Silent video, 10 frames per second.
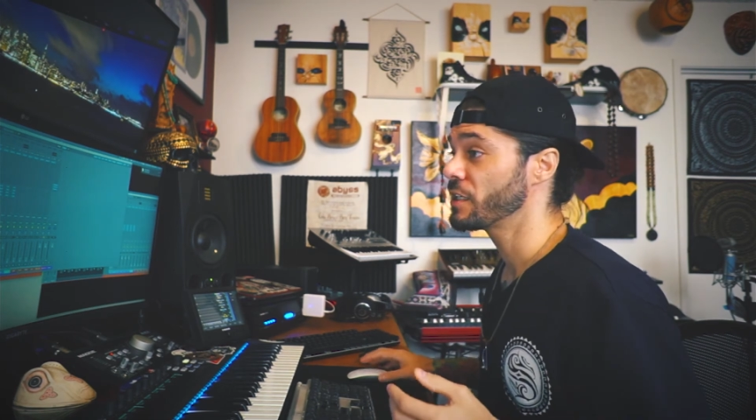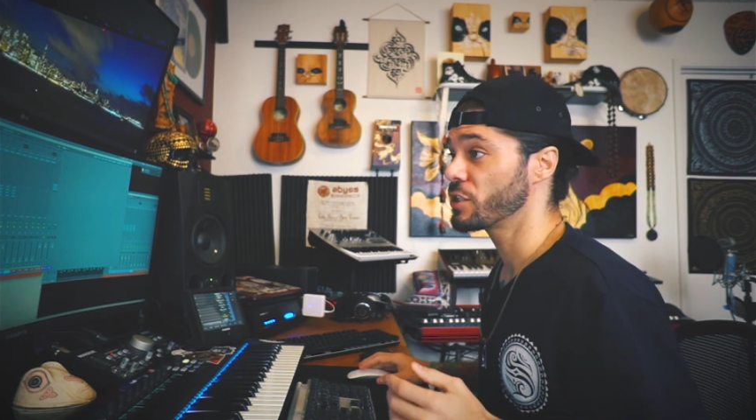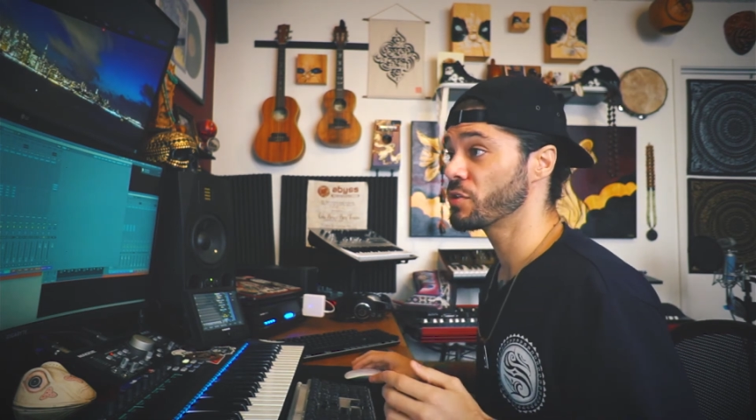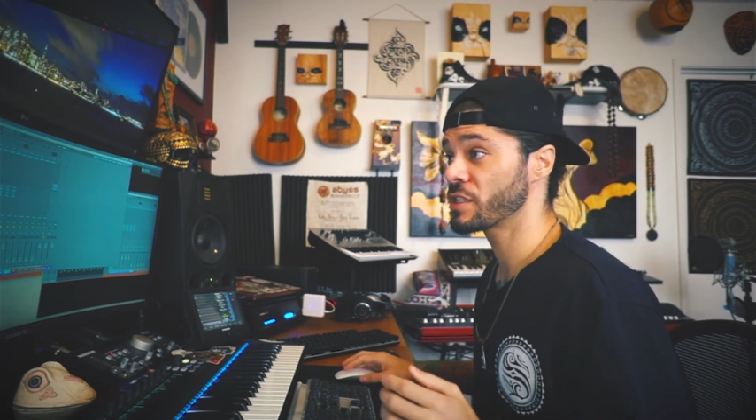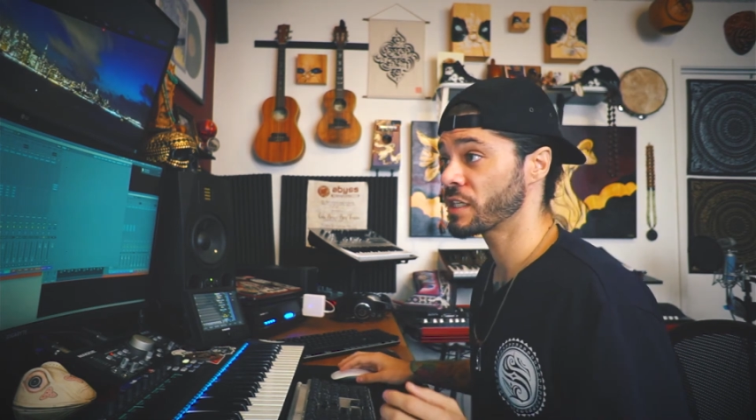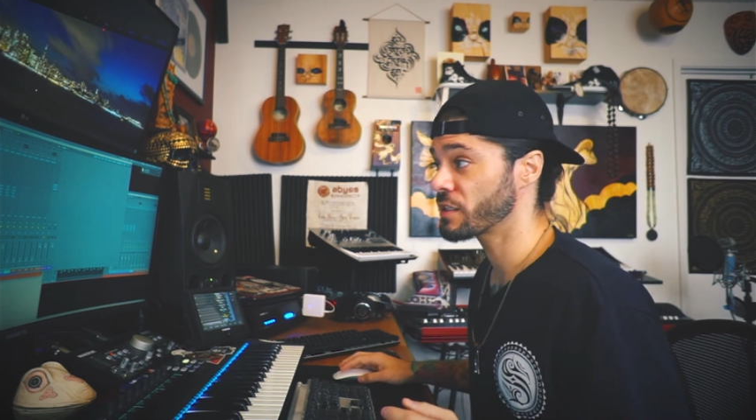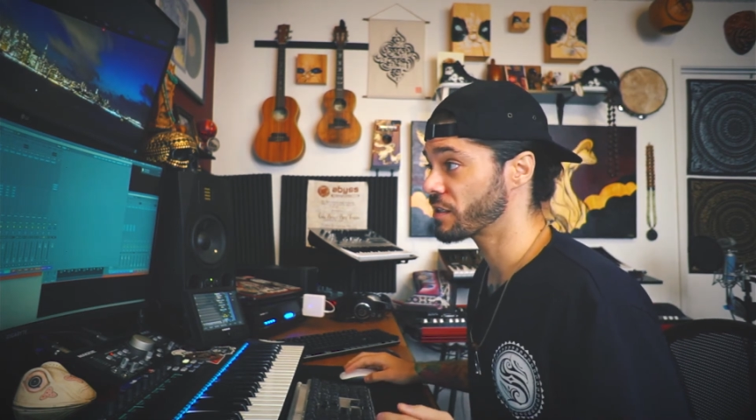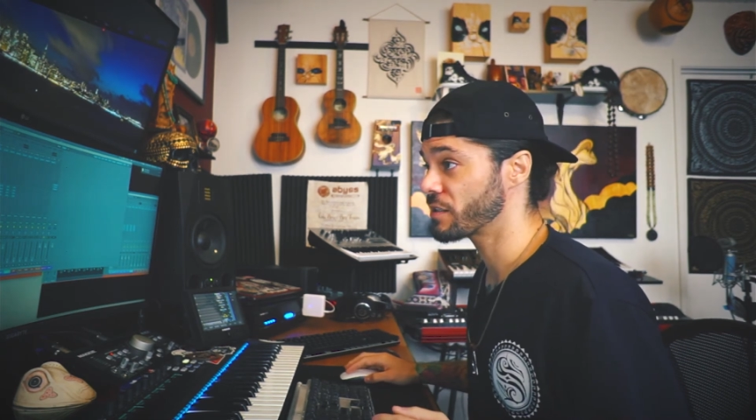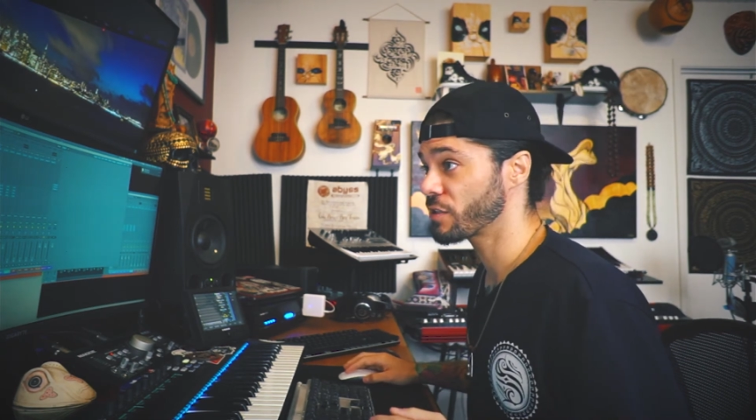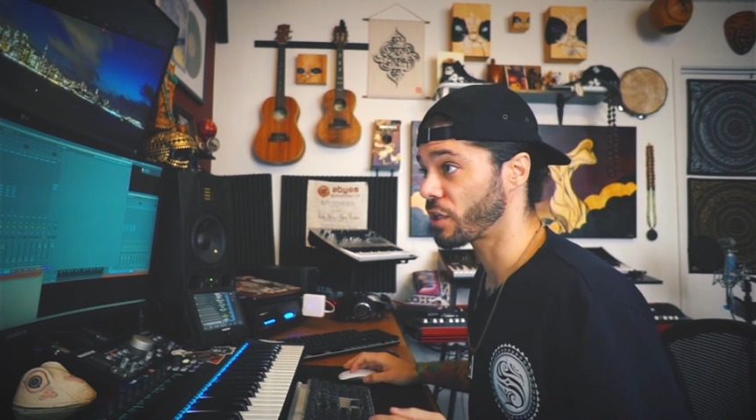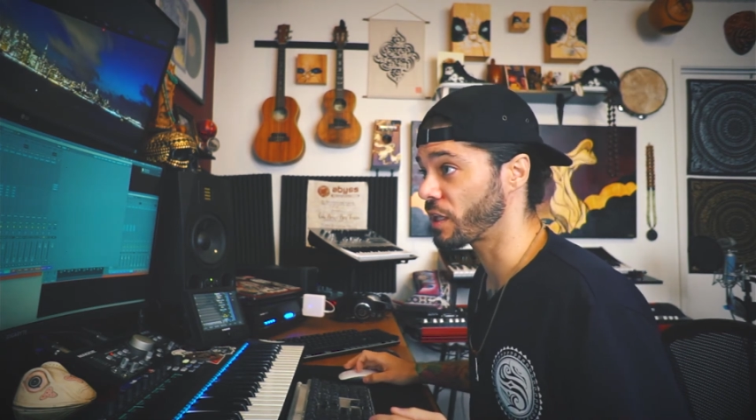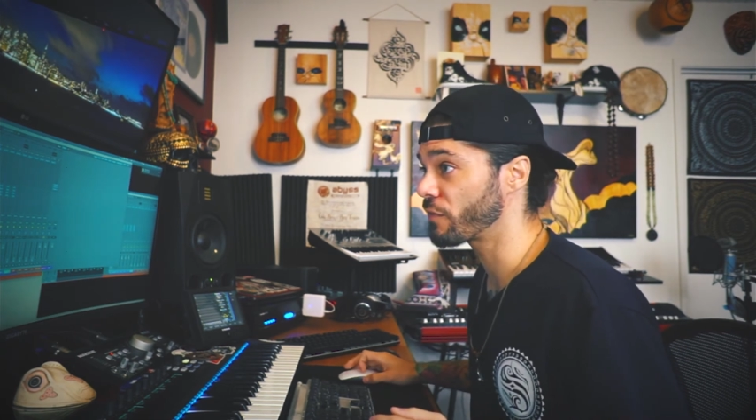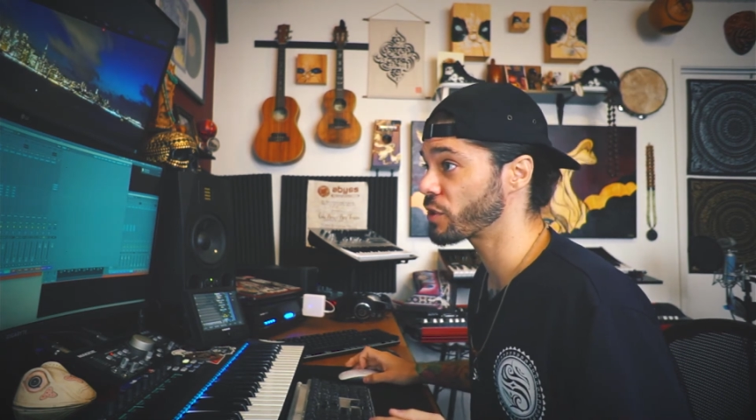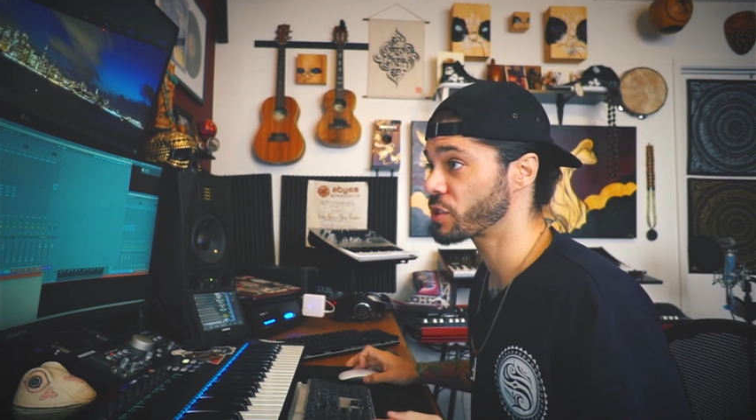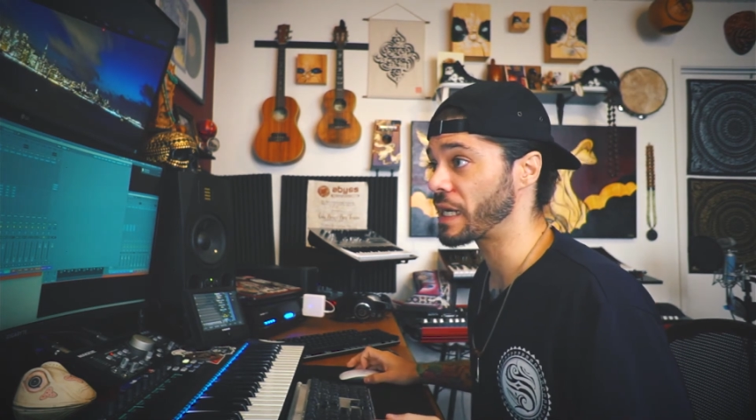using
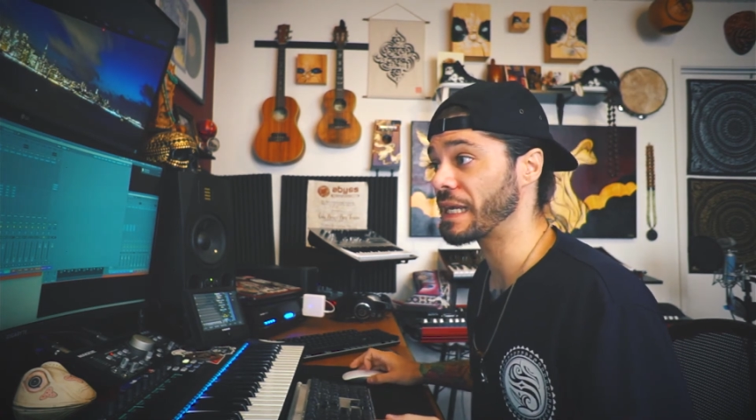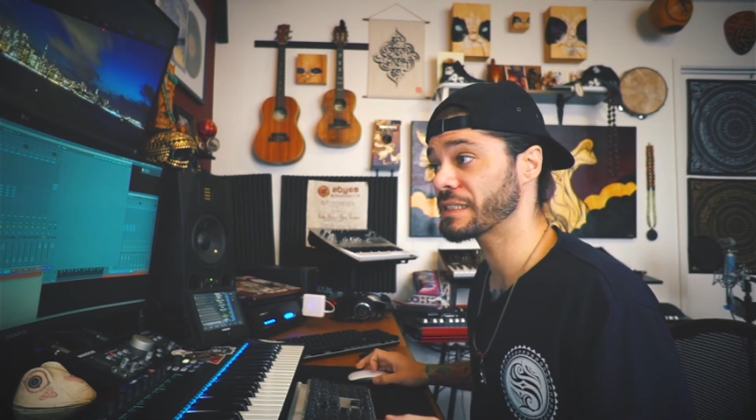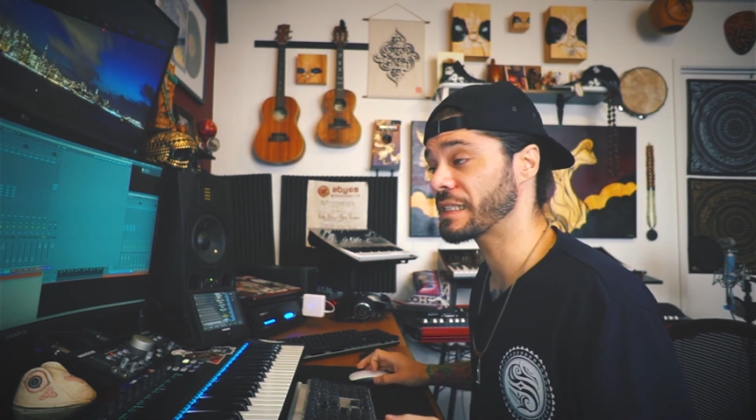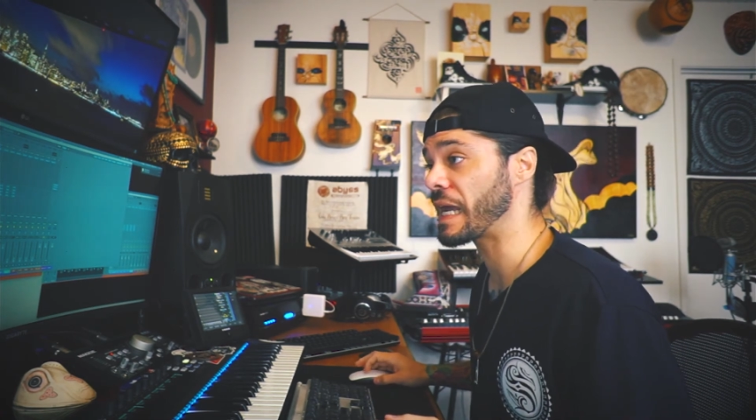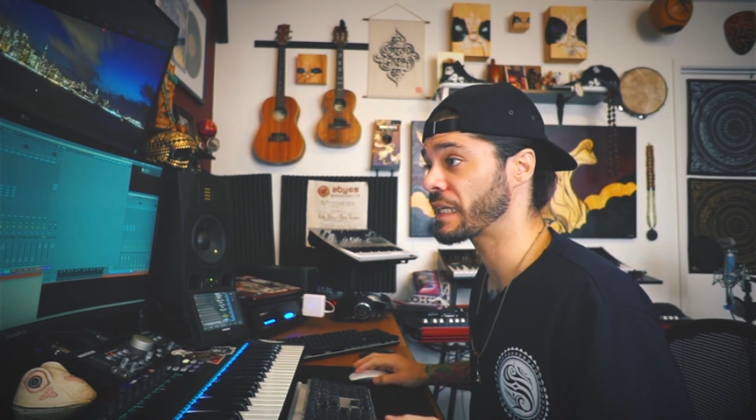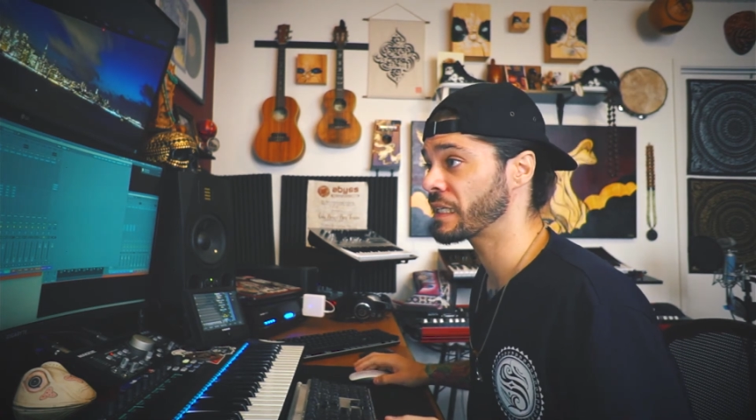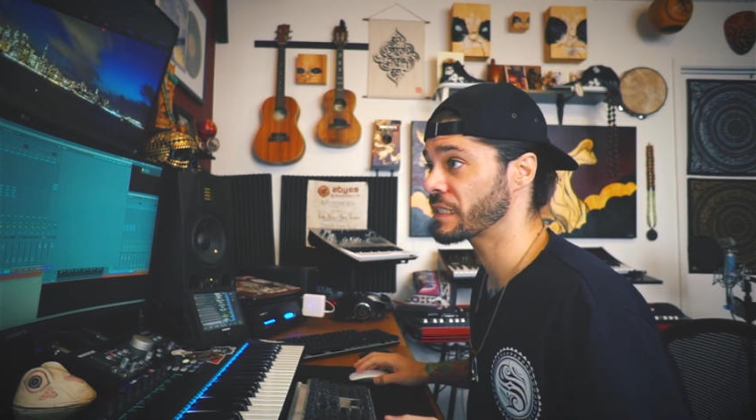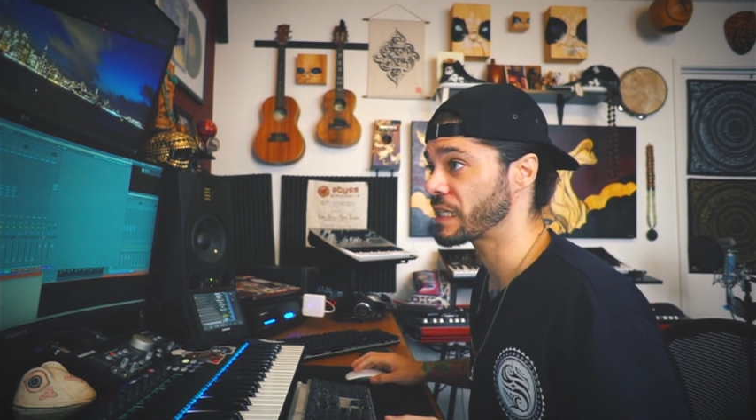clever track stacking